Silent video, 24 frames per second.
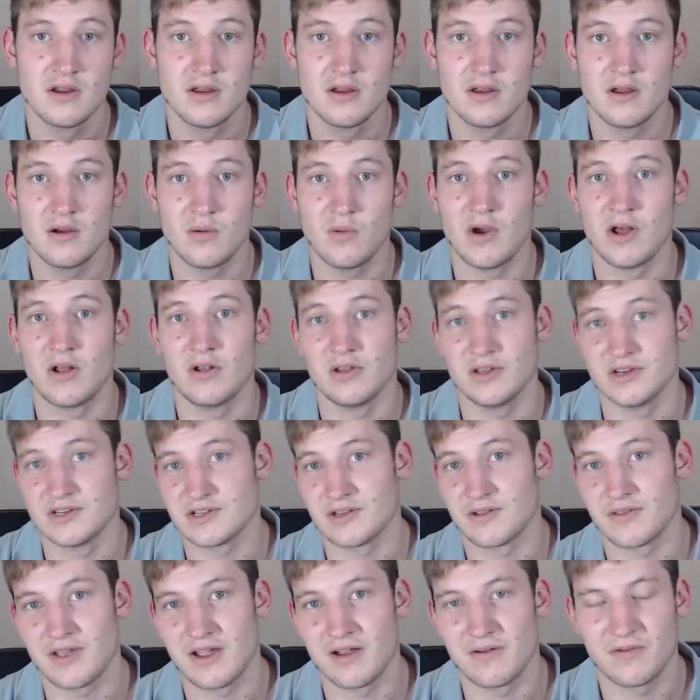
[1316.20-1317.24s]
Well, in
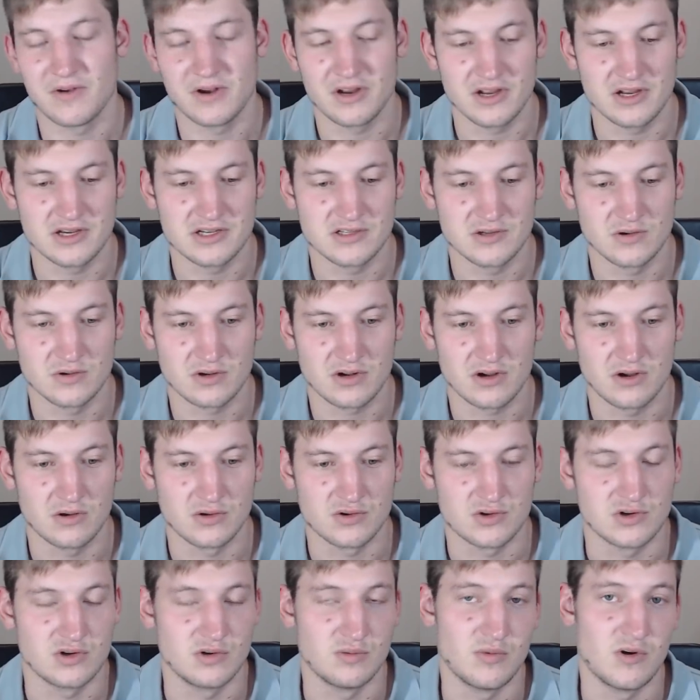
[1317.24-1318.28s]
South Africa, it's not
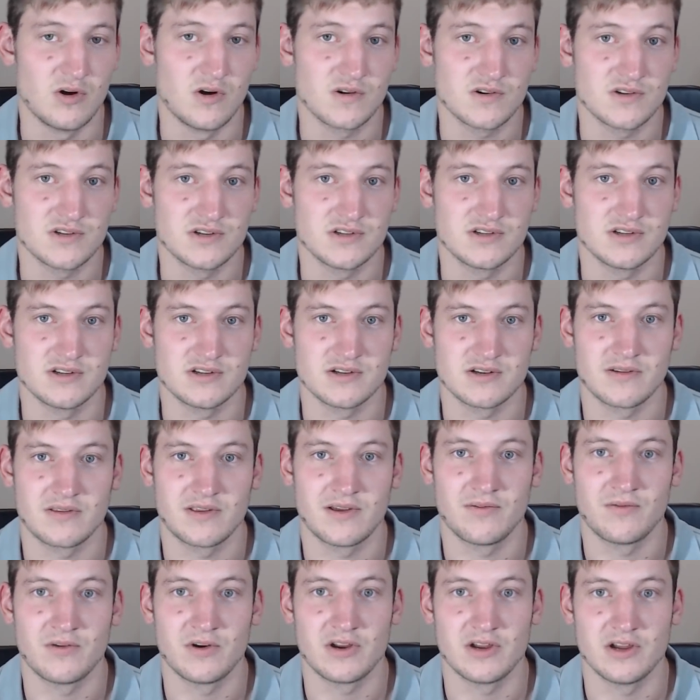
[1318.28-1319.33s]
cultural Marxist. In South
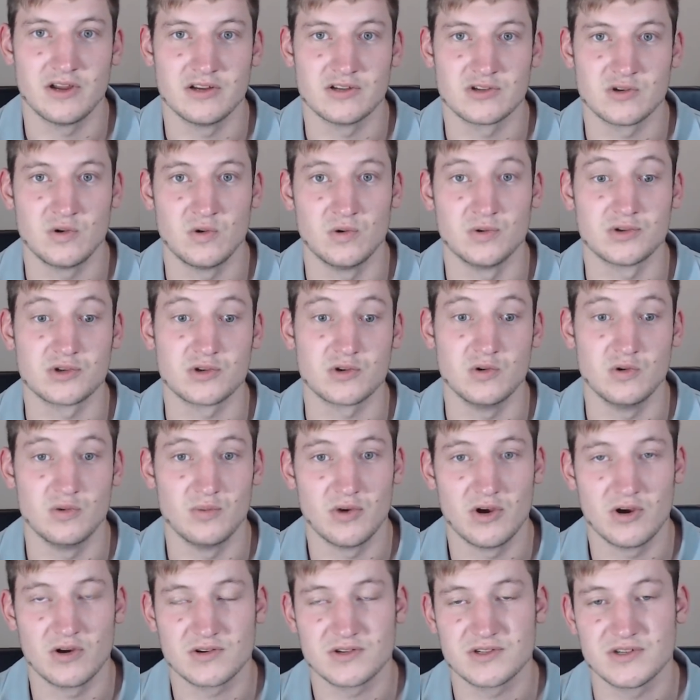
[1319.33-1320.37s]
Africa, it's old school
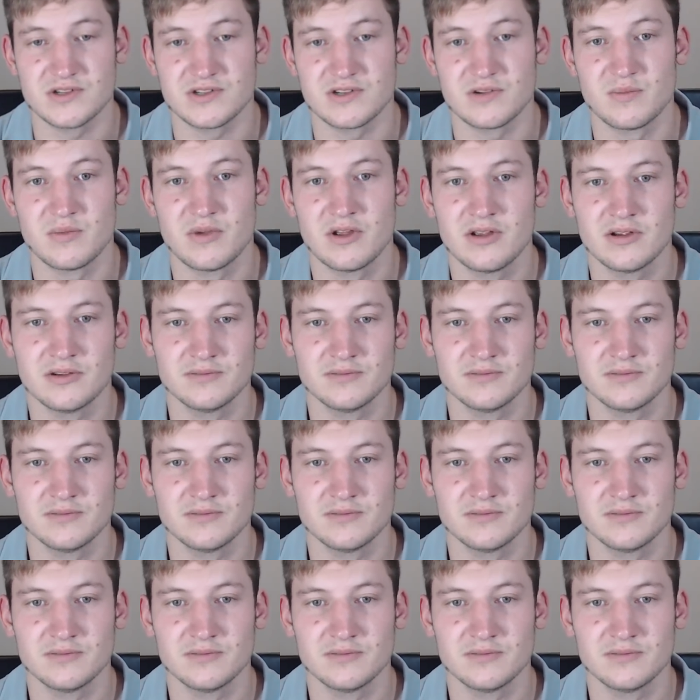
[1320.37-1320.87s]
Marxism.